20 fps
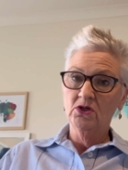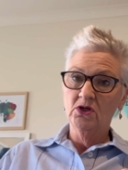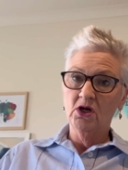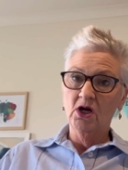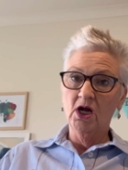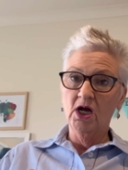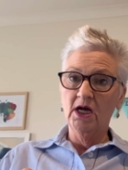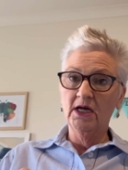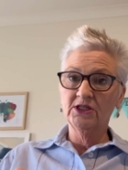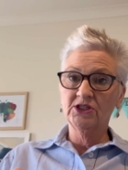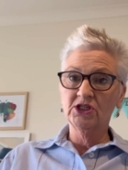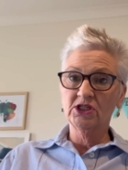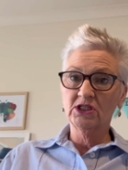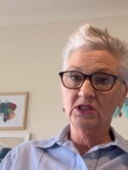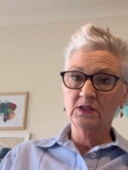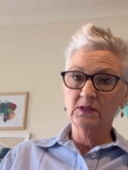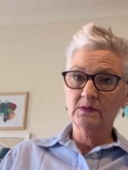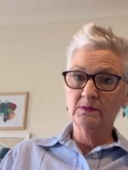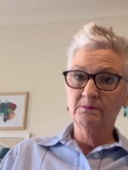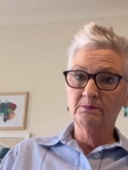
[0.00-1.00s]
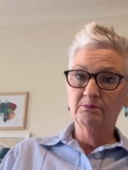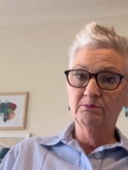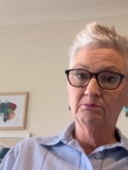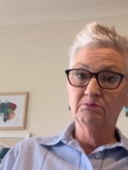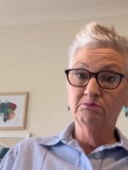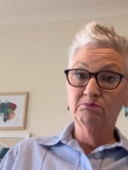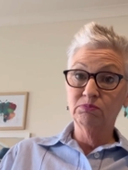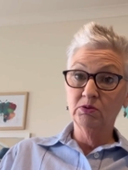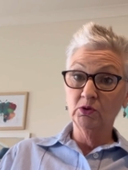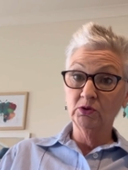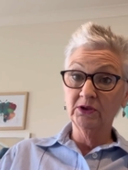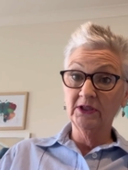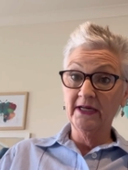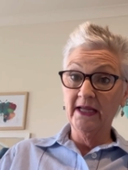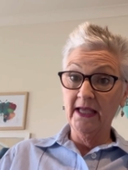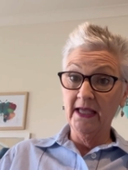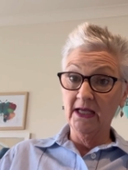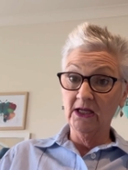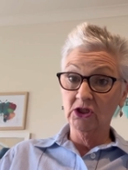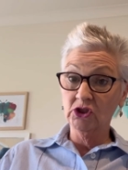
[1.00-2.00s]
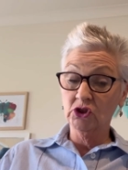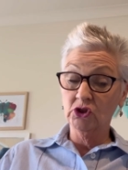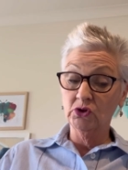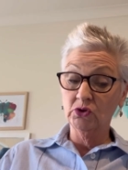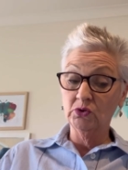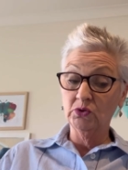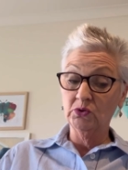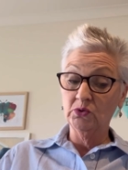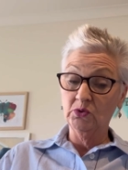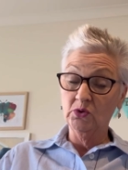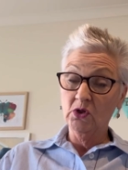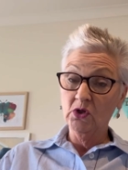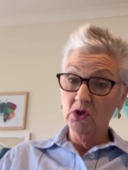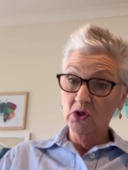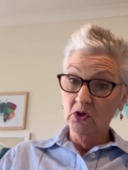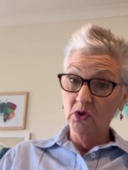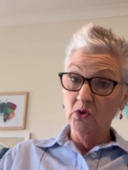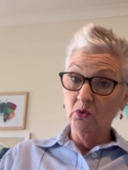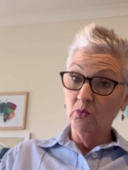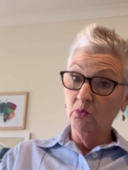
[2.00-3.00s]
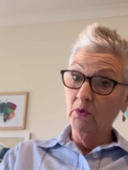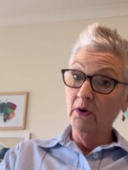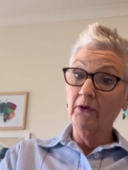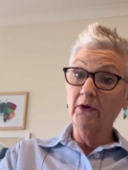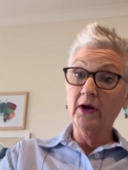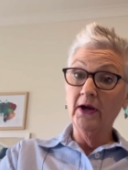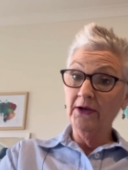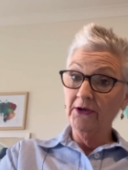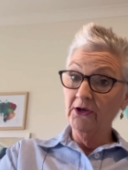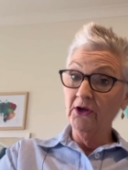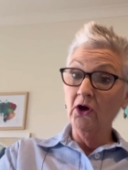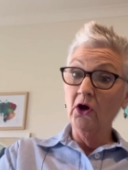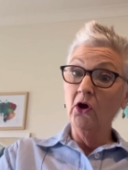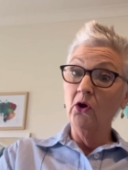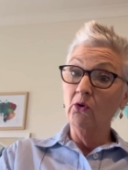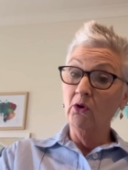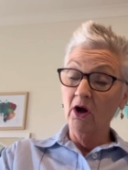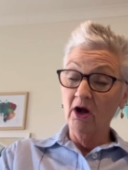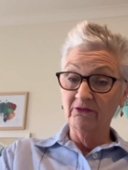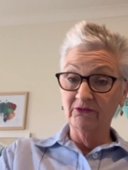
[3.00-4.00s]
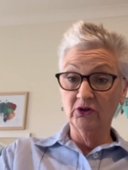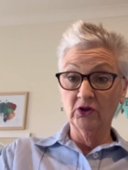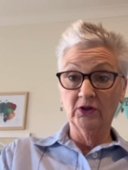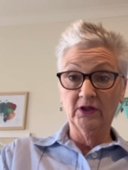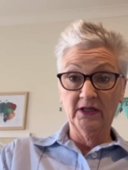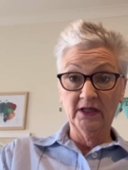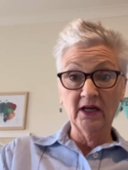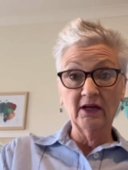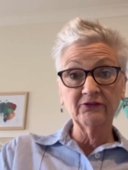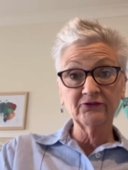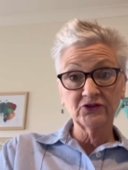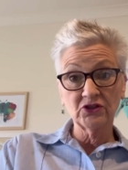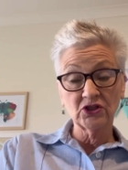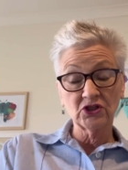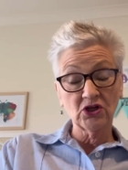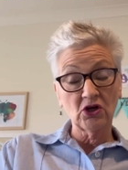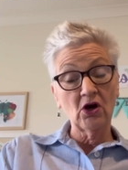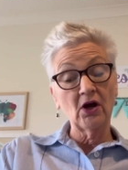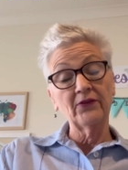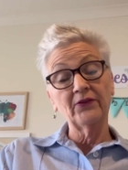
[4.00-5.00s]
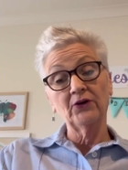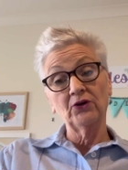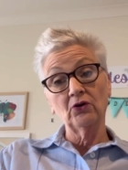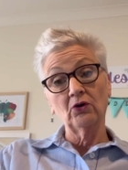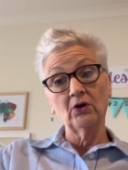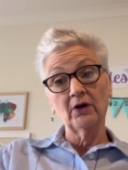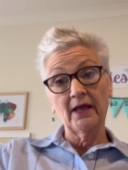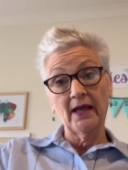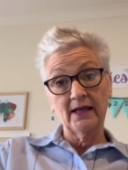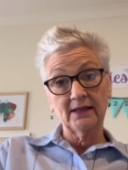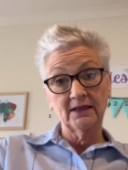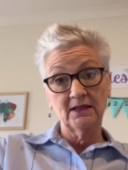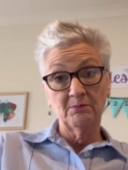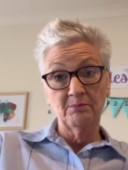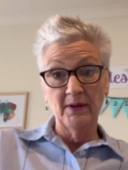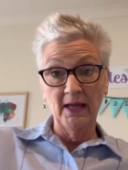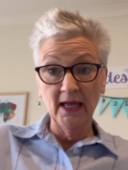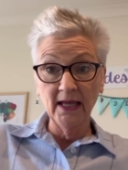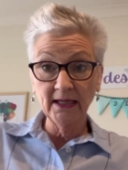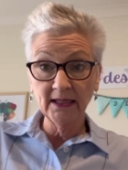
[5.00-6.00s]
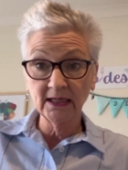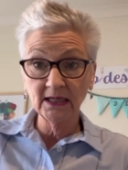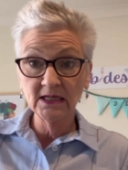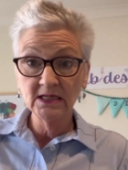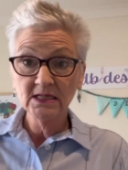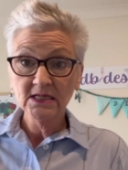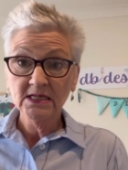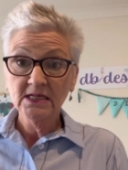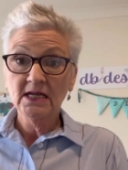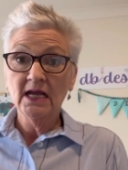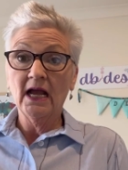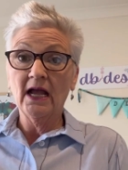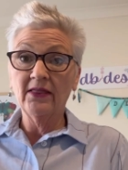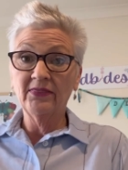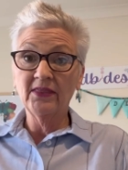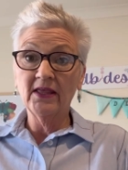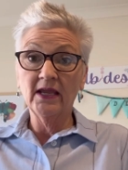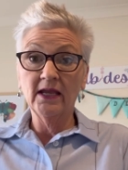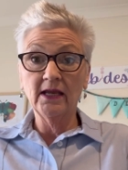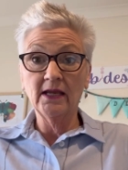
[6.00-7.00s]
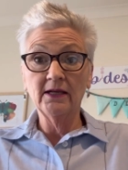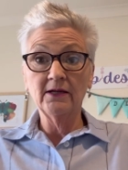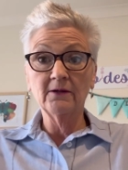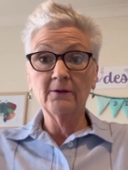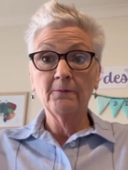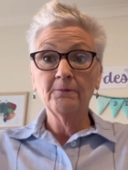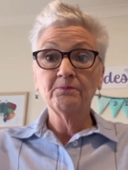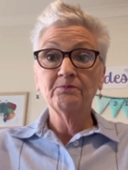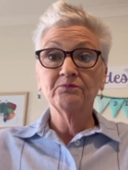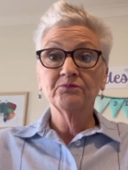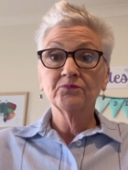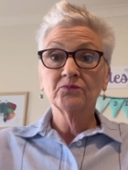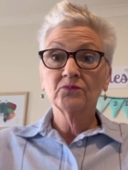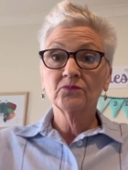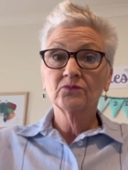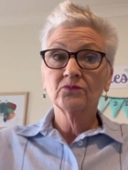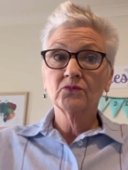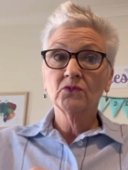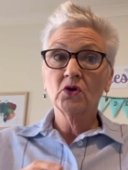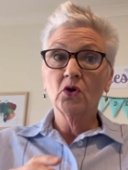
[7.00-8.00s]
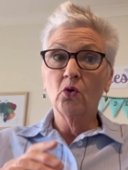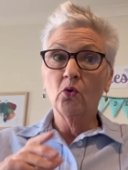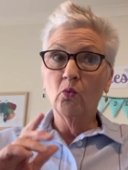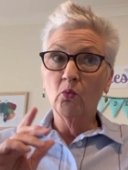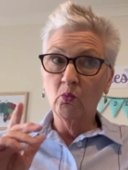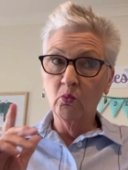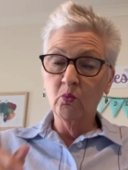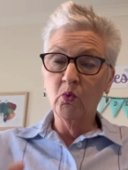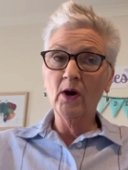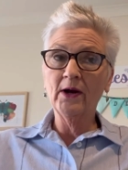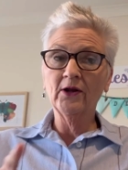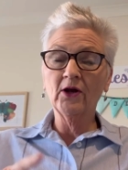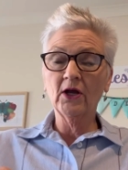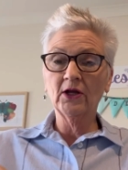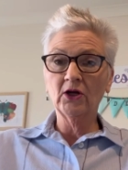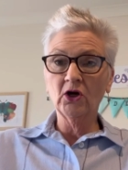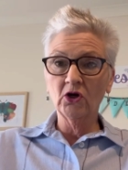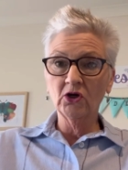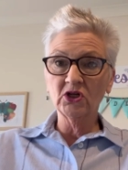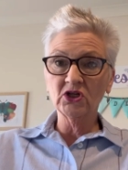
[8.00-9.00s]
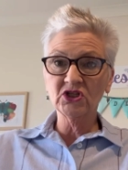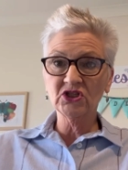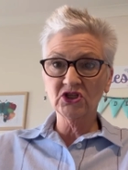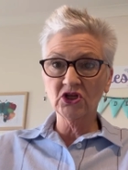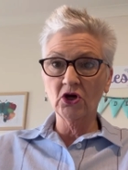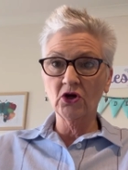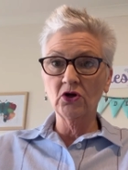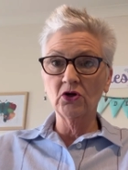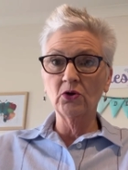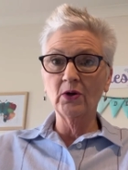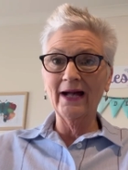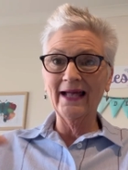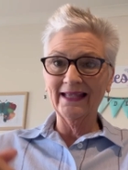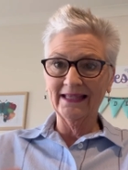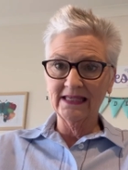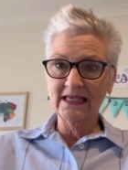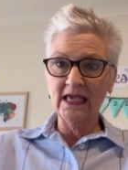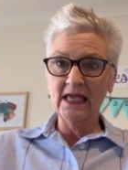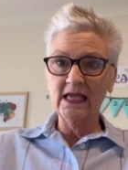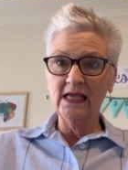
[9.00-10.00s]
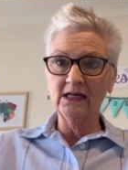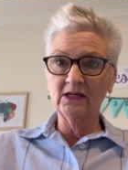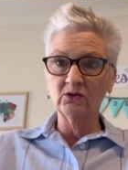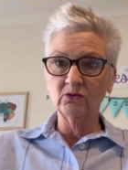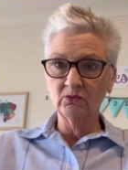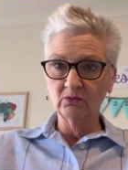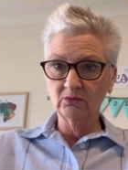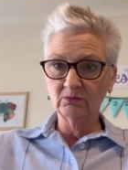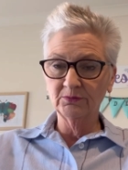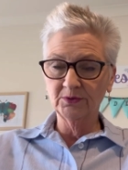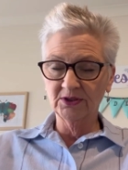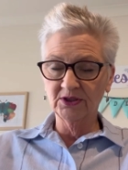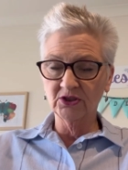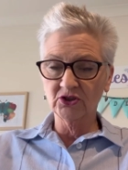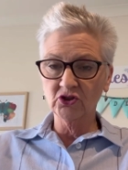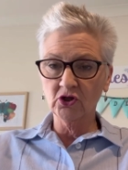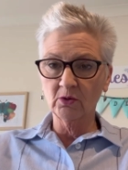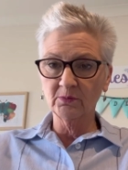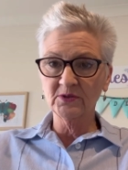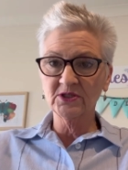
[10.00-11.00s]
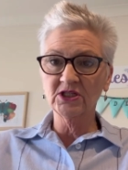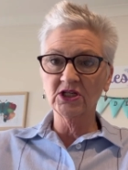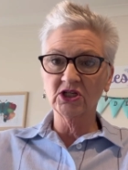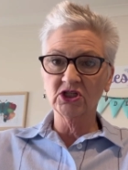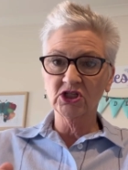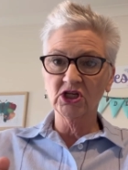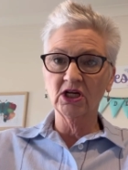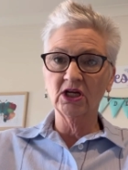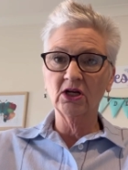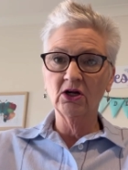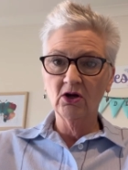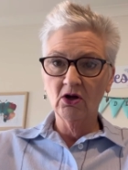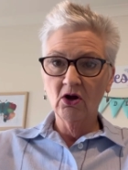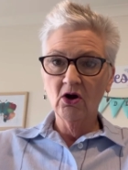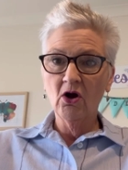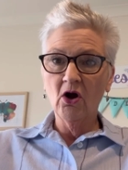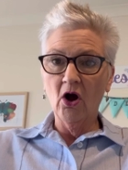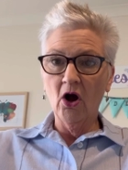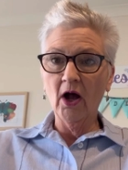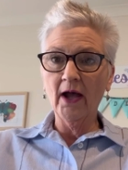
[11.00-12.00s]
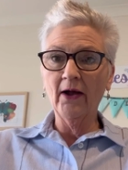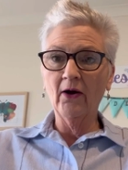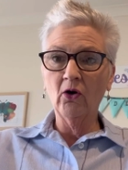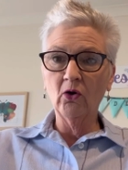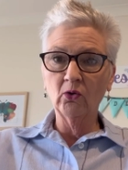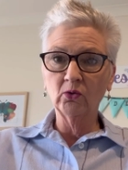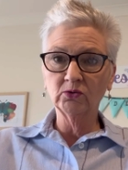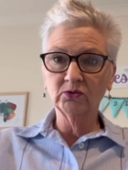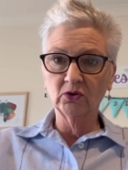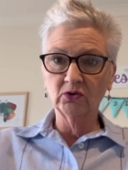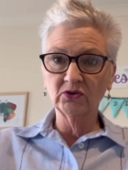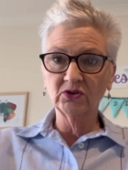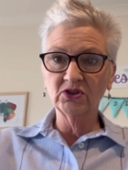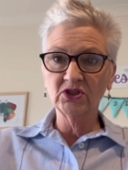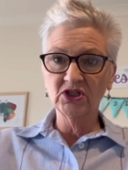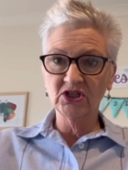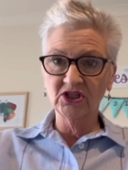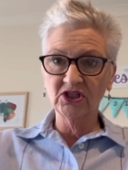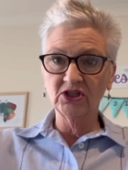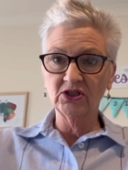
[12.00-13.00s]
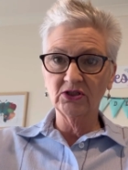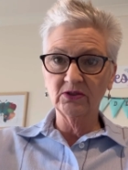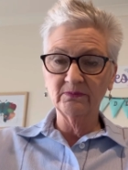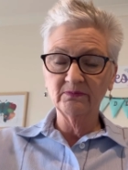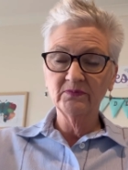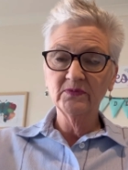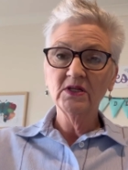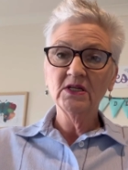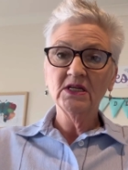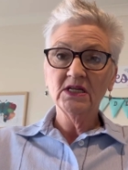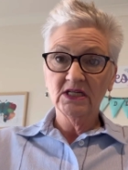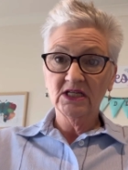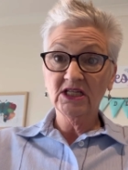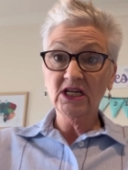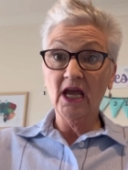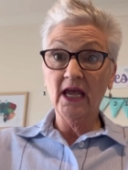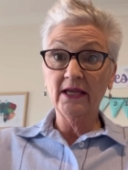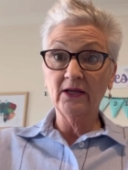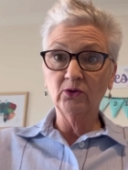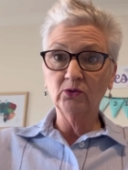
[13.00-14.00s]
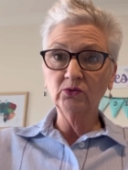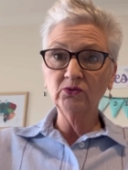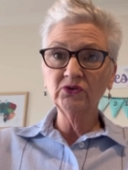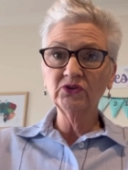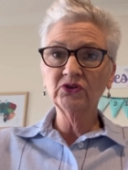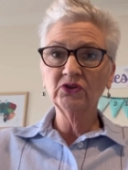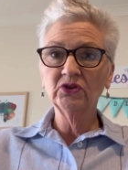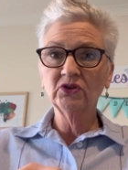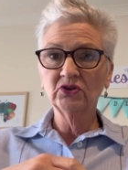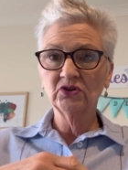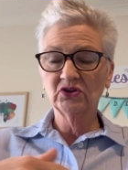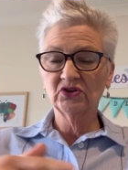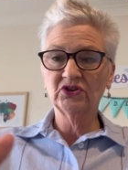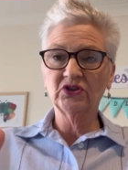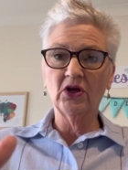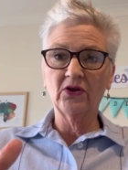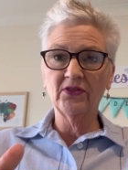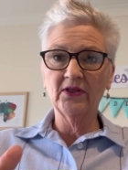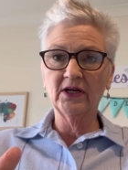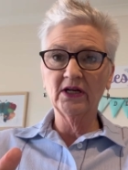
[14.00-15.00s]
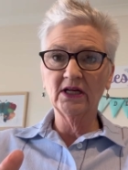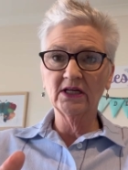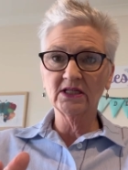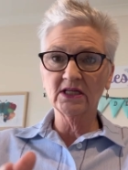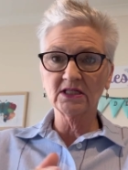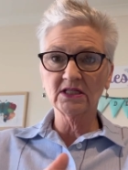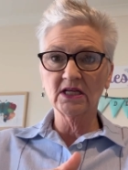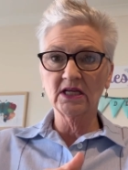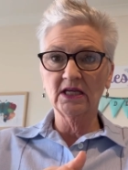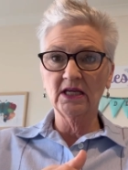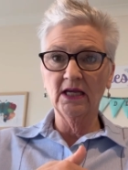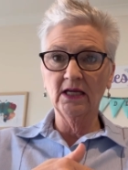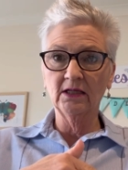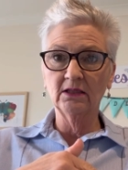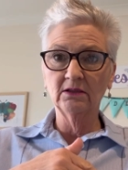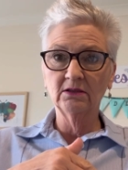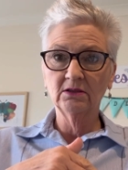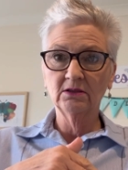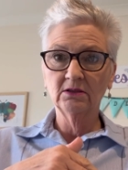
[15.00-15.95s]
I just pull it out to where I know I've got enough to tie the knot at the back, and then when I go to sew again with the top stitching, I hold on to the tails so that it doesn't get